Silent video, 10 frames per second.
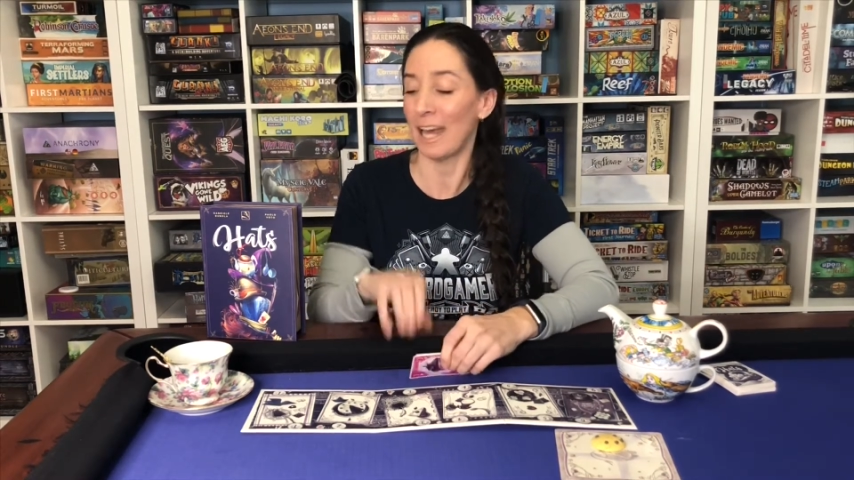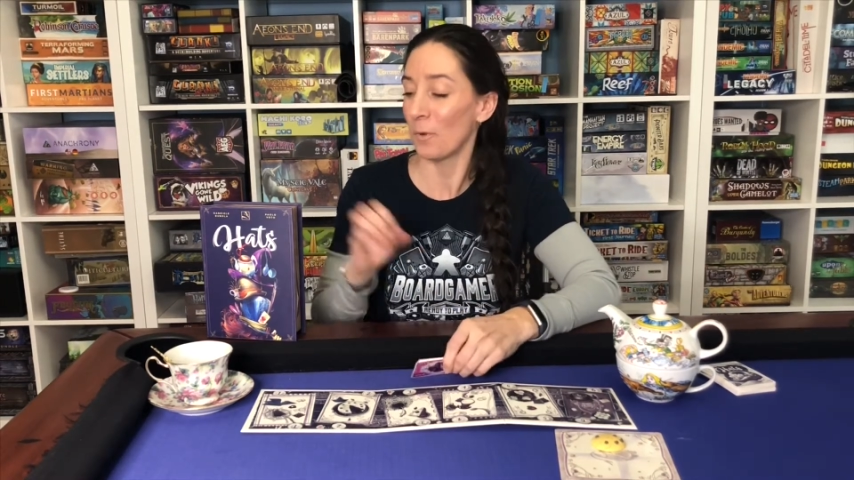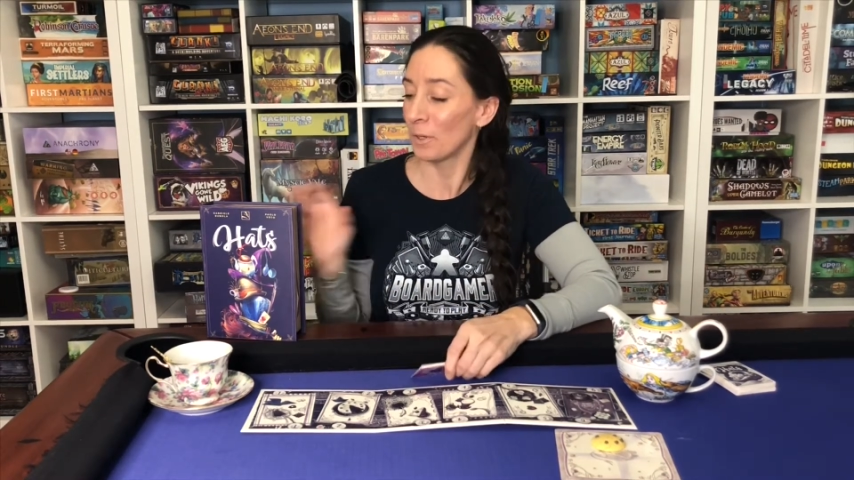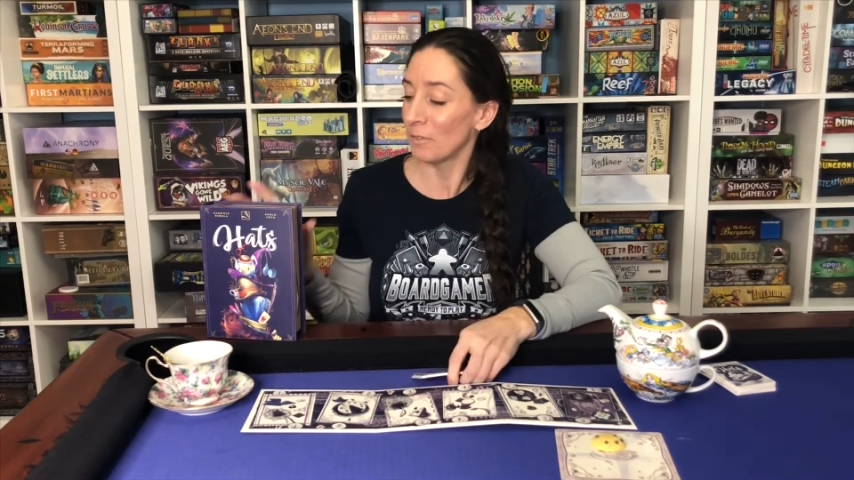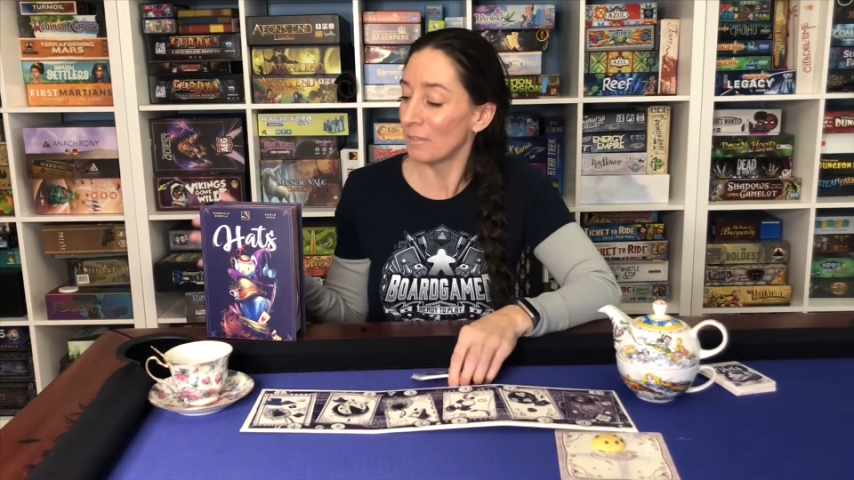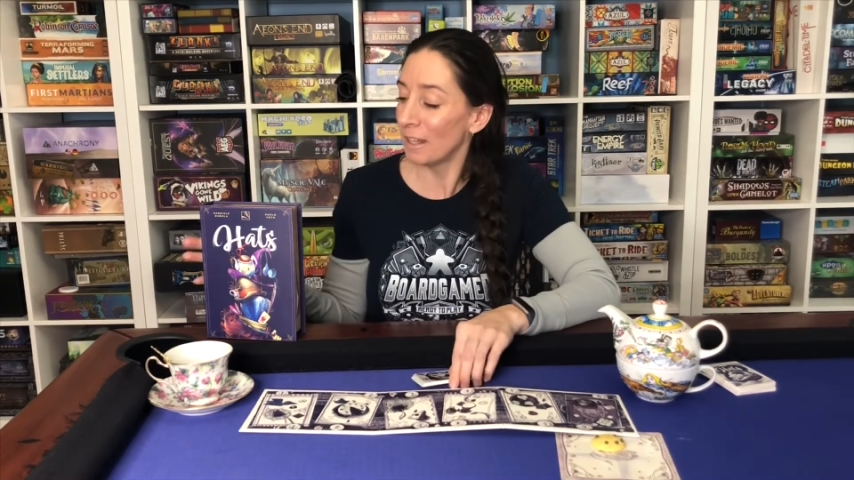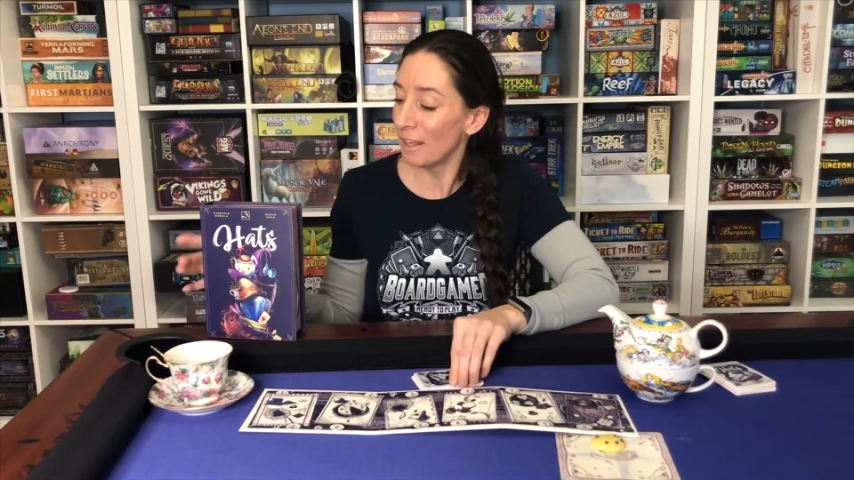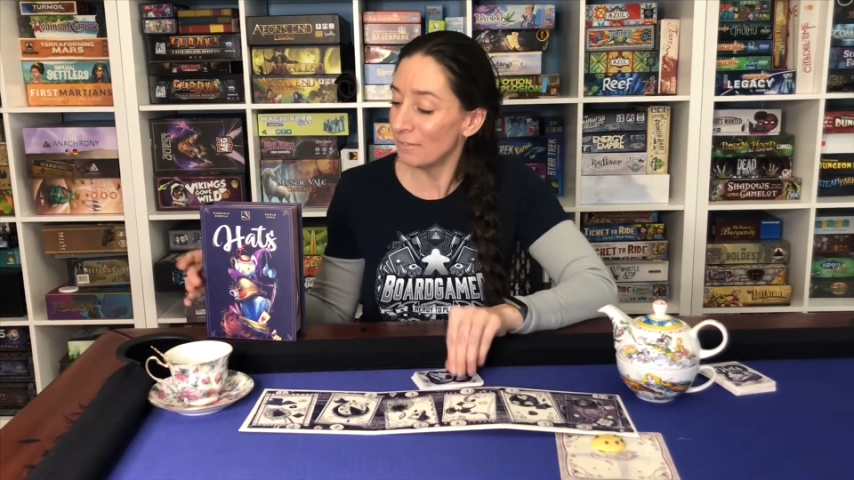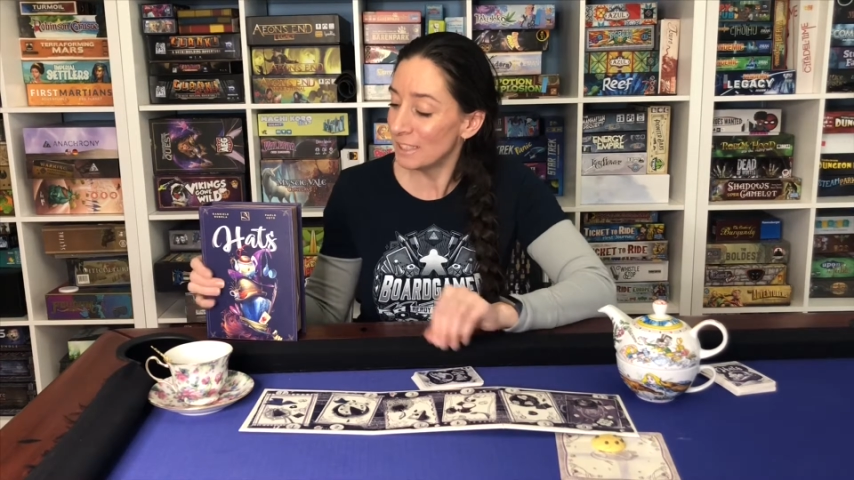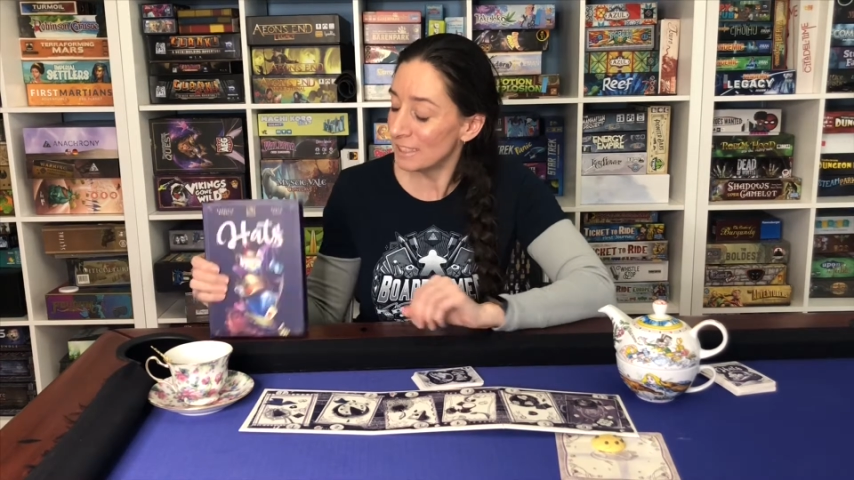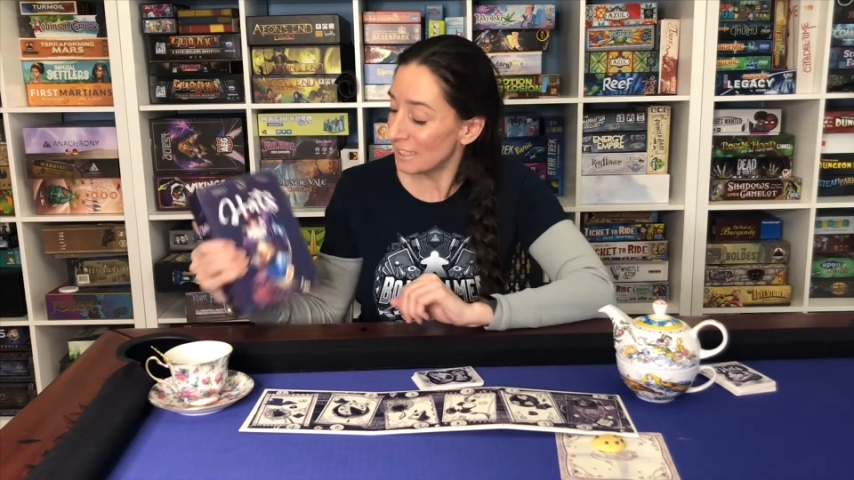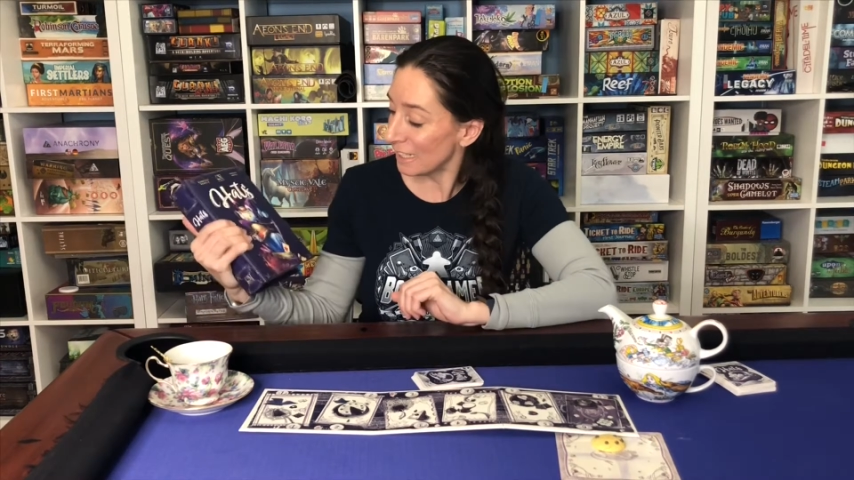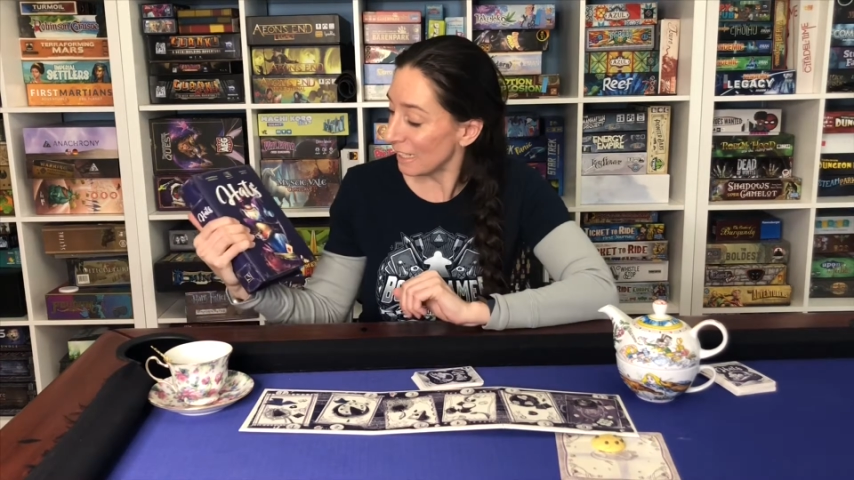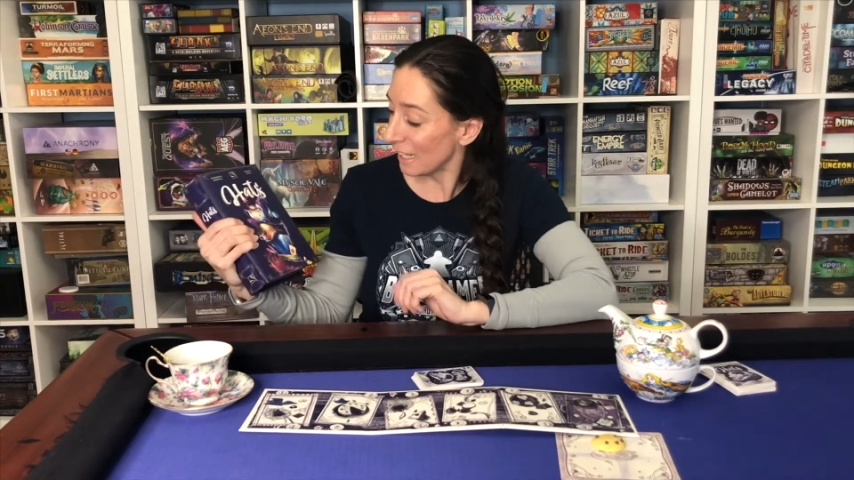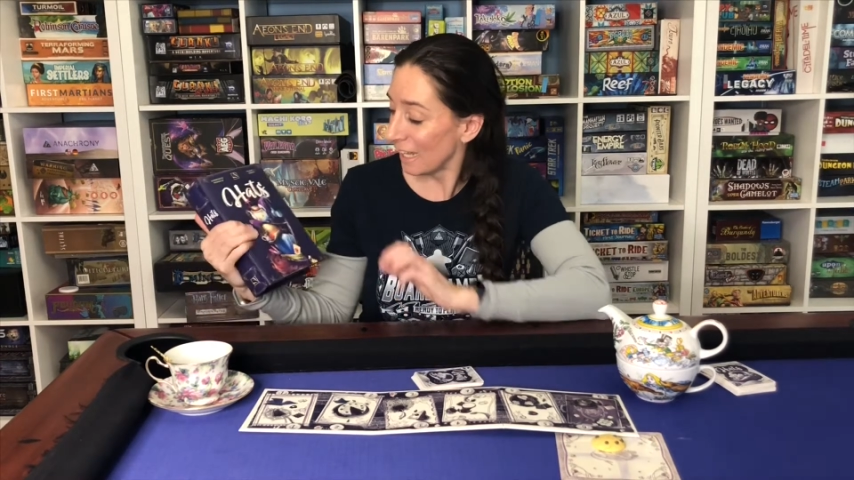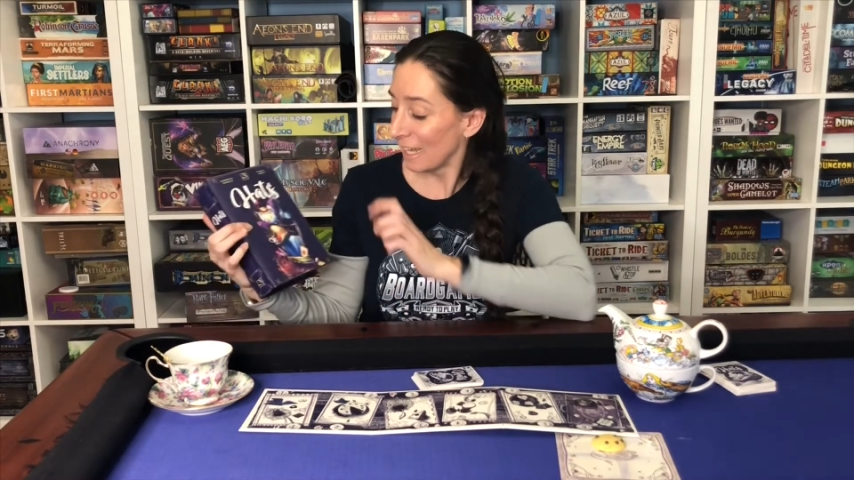I would have loved to see